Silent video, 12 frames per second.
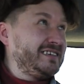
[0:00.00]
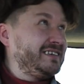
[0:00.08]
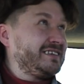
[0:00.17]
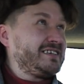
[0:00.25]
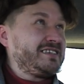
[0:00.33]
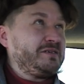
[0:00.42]

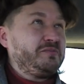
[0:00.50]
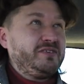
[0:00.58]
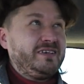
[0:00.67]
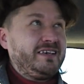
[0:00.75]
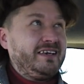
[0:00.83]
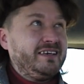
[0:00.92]
there's
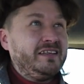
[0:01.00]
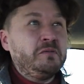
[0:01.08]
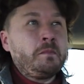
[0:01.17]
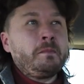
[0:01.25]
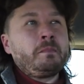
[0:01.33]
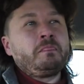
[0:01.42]
something again.
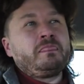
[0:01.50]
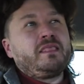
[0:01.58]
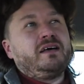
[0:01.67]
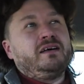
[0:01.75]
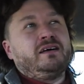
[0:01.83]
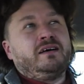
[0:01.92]

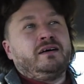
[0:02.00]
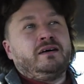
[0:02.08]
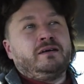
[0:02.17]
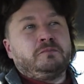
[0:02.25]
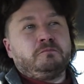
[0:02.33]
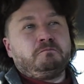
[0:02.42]

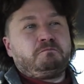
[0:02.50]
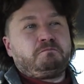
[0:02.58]
Um,